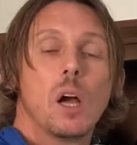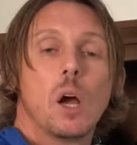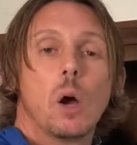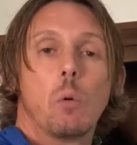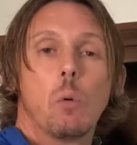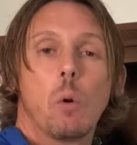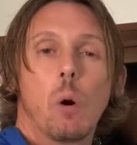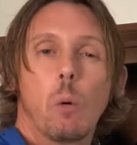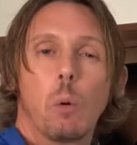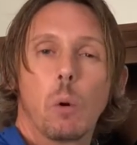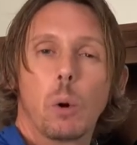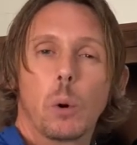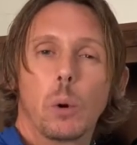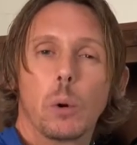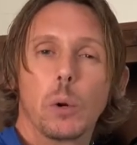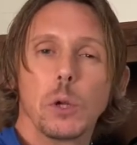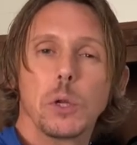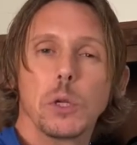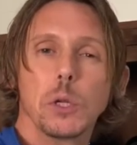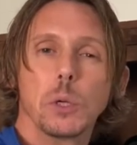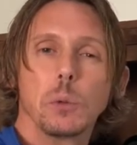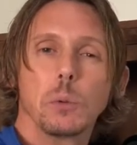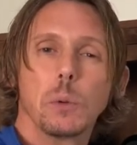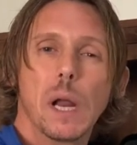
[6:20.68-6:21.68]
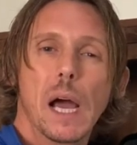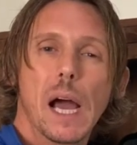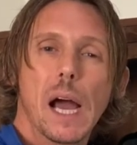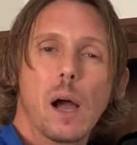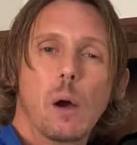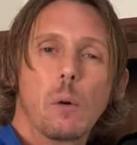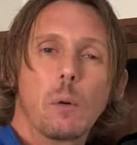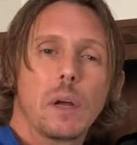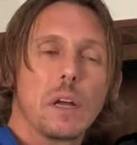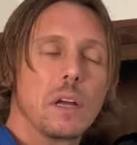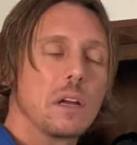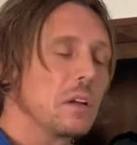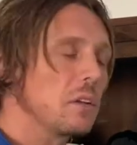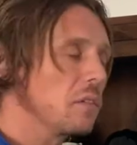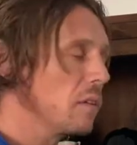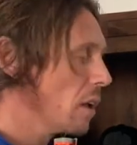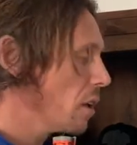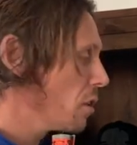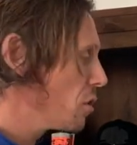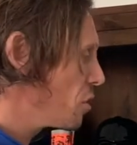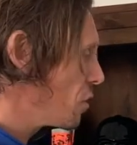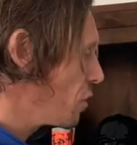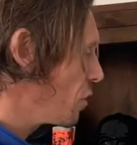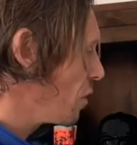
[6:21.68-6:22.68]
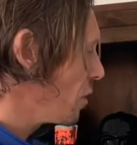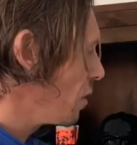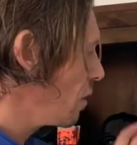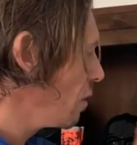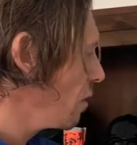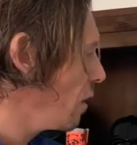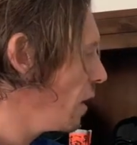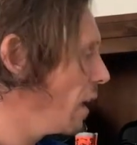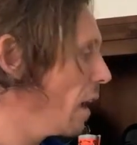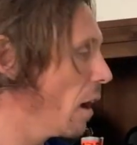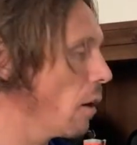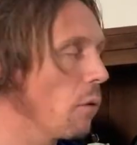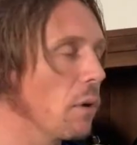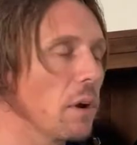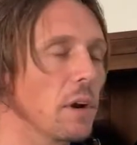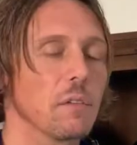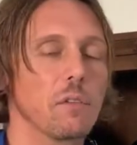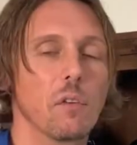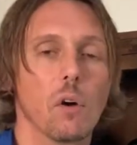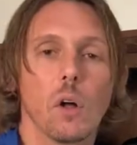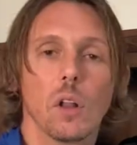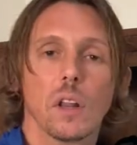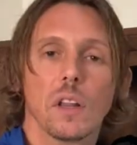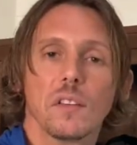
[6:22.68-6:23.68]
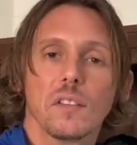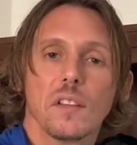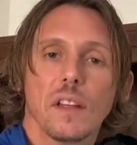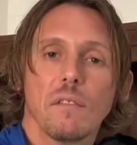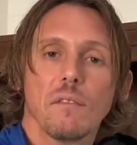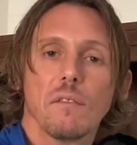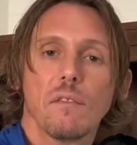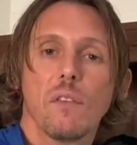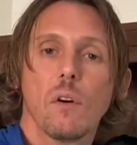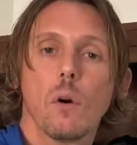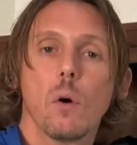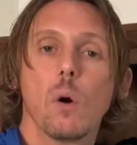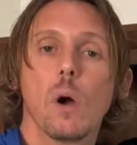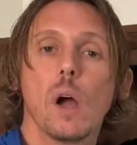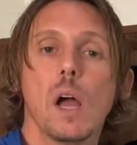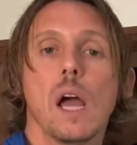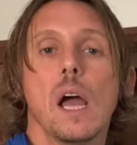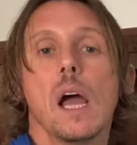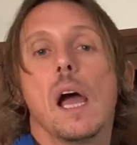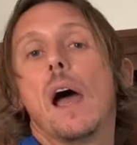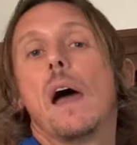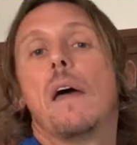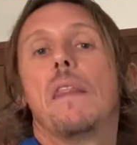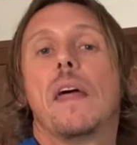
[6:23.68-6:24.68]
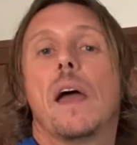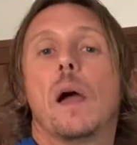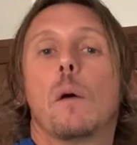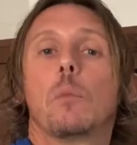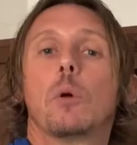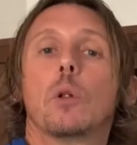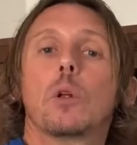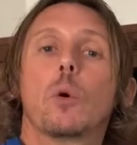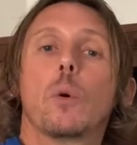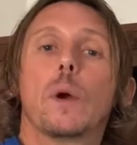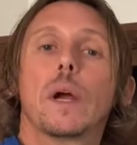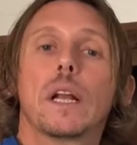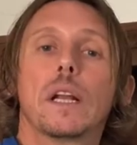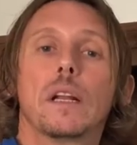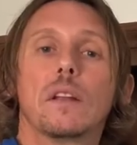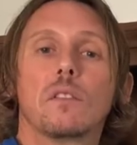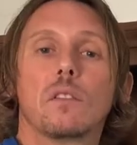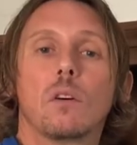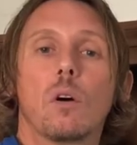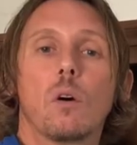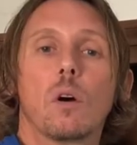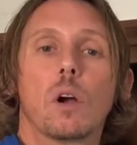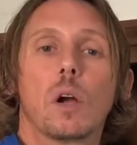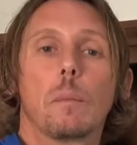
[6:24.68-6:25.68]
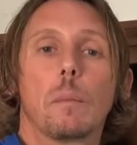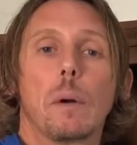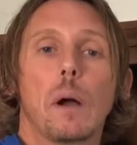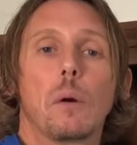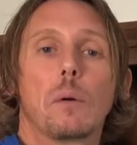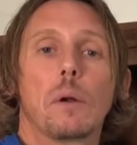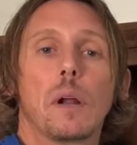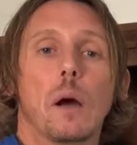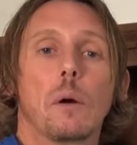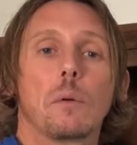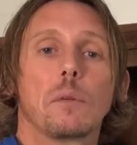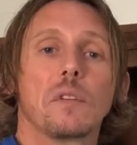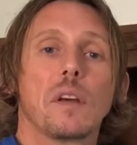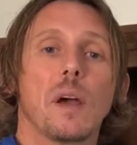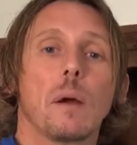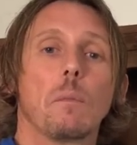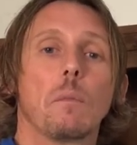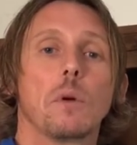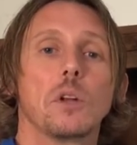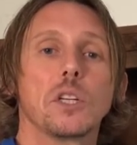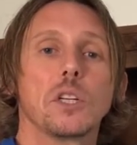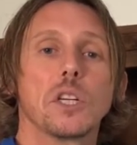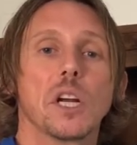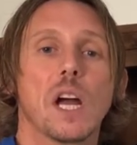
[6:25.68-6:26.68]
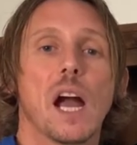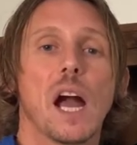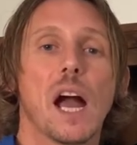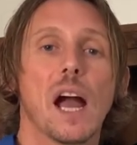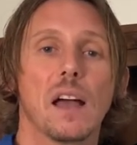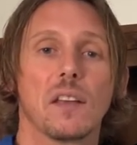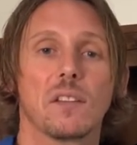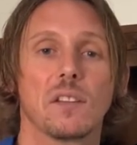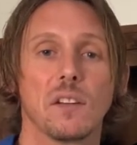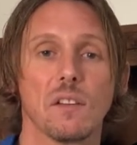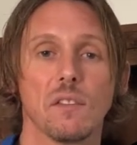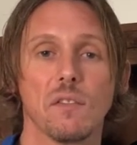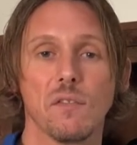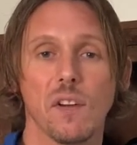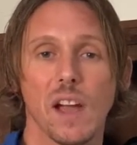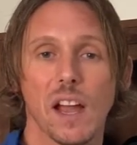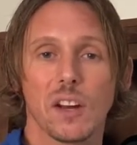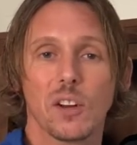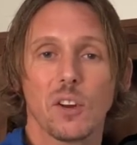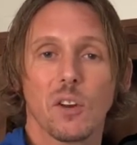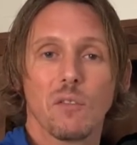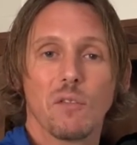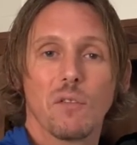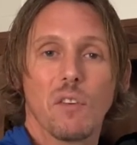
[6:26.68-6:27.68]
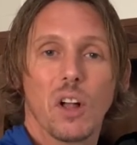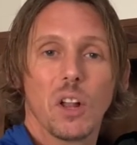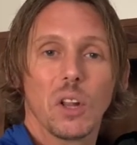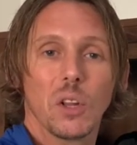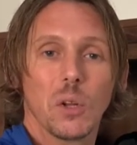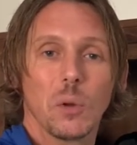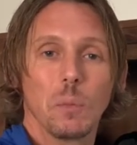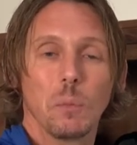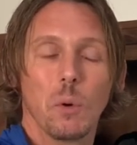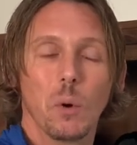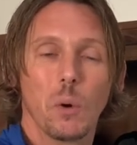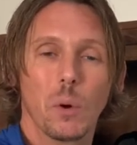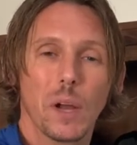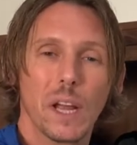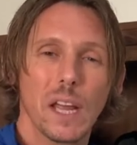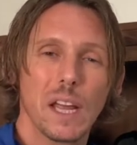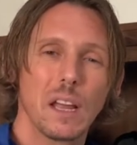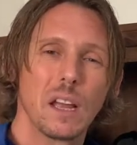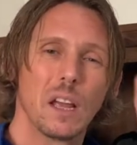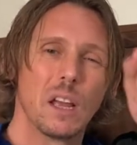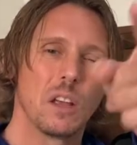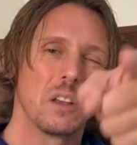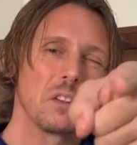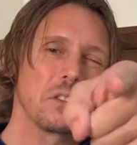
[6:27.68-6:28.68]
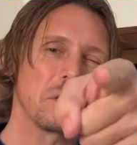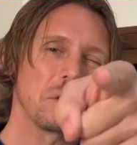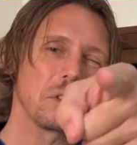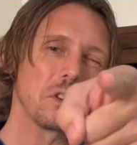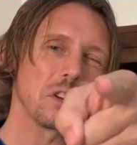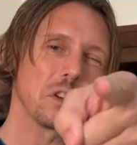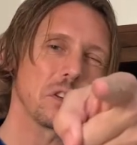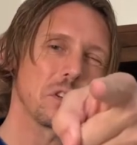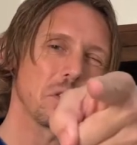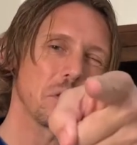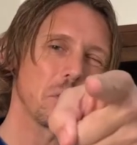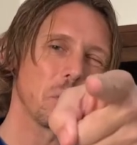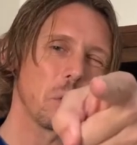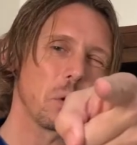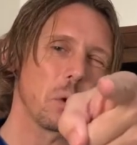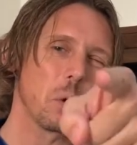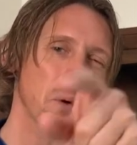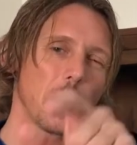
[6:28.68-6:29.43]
What we're going to do now is I'll just get rid of all this info, and then we'll quickly talk about how temperature has an effect on volume, okay? So just don't go